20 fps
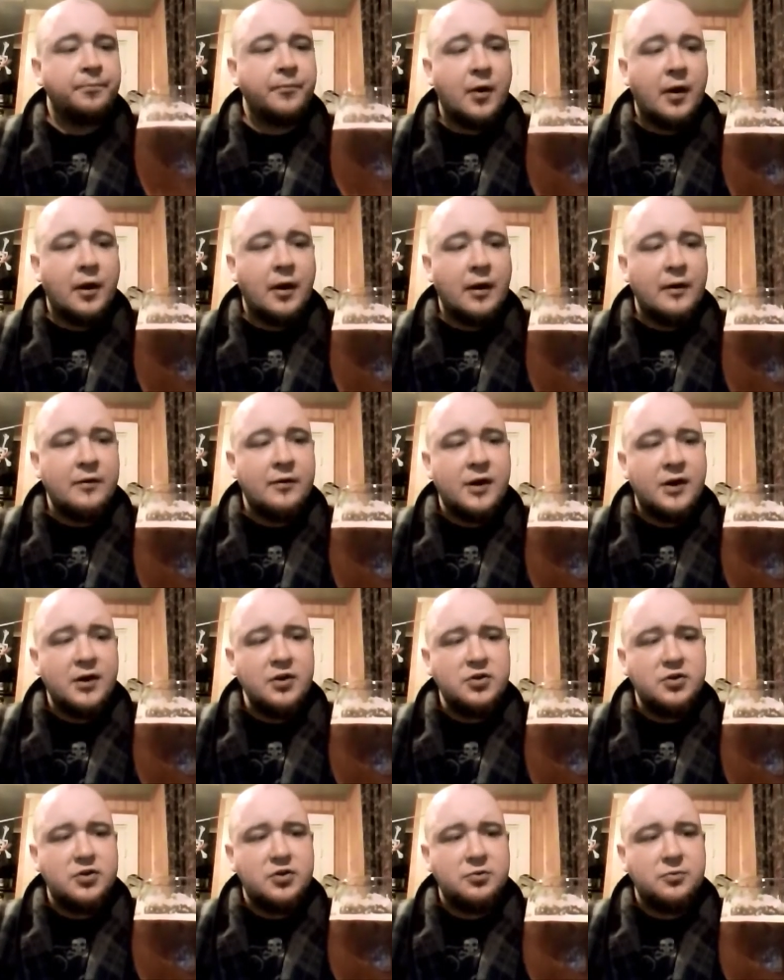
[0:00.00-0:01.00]

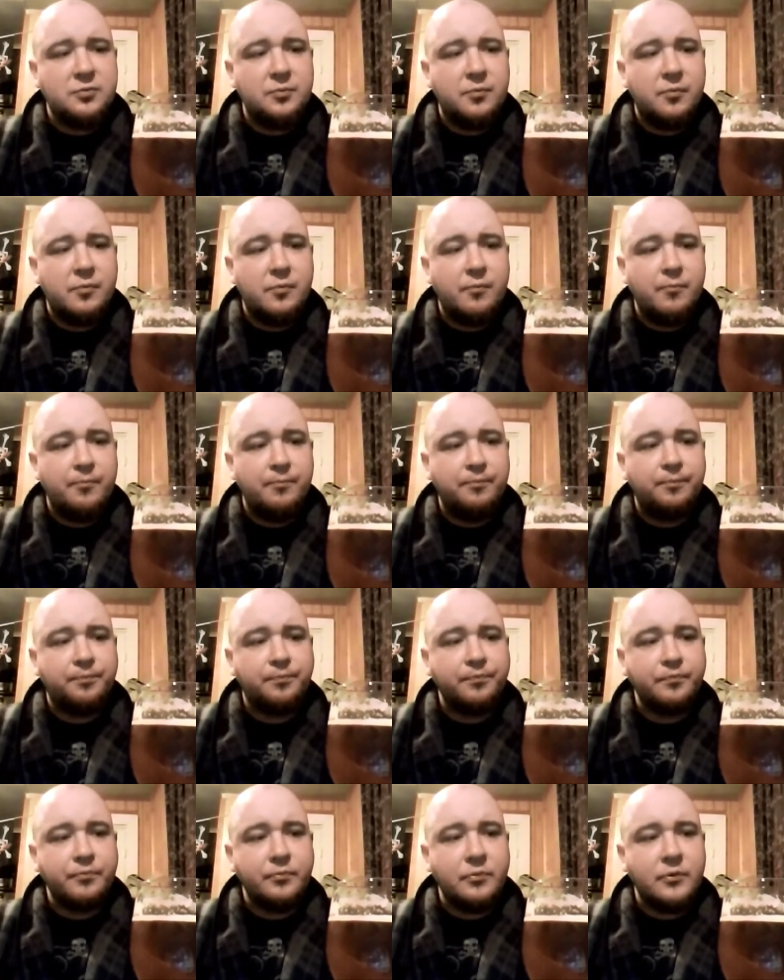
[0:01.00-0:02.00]
Nice
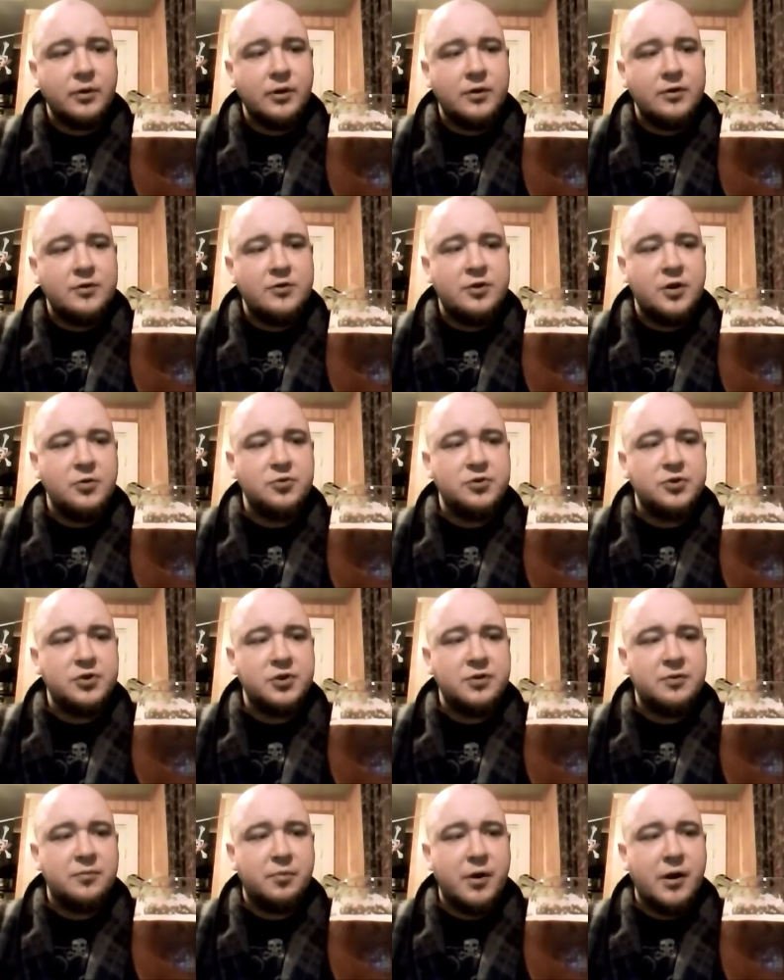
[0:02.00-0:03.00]

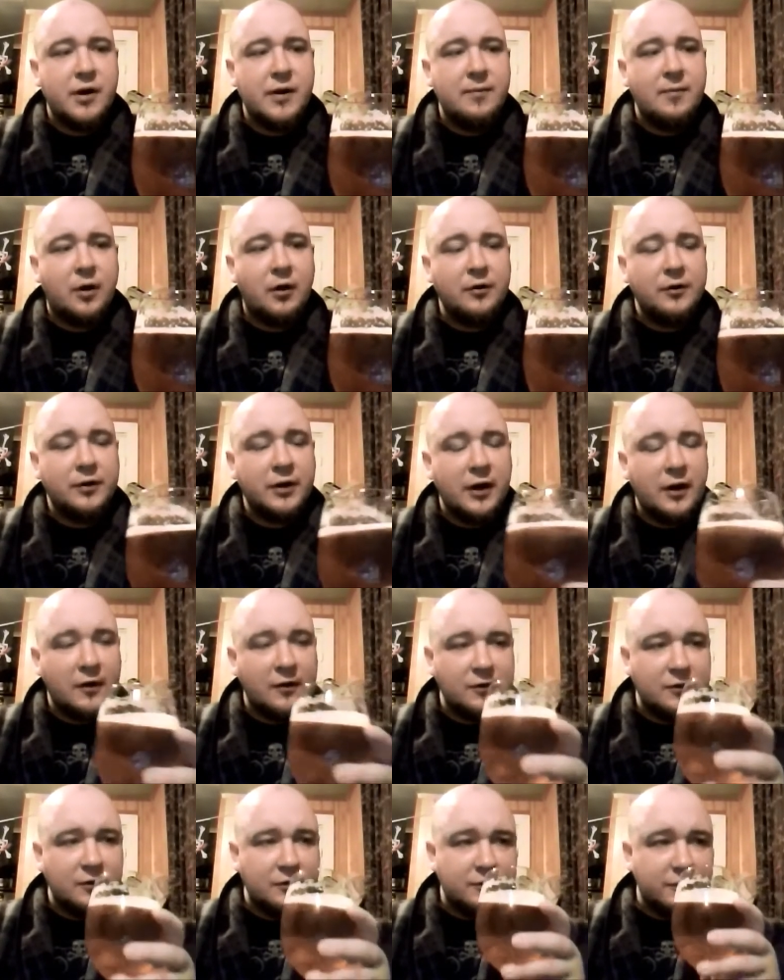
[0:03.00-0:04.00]
toasted, bready malt
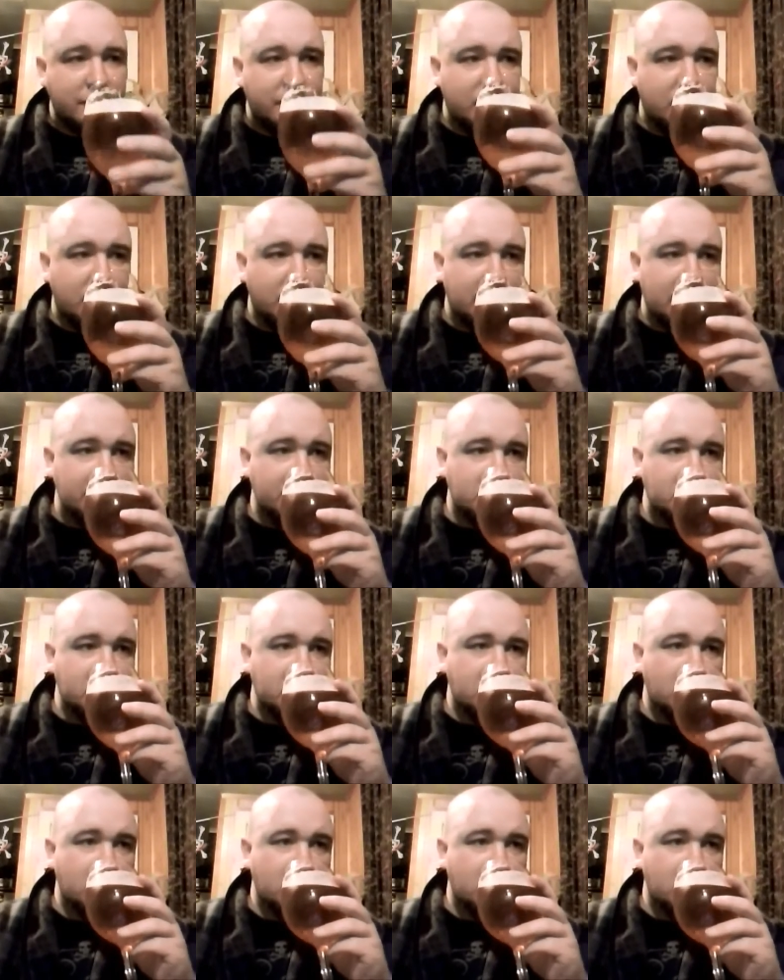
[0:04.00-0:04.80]
character to it almost.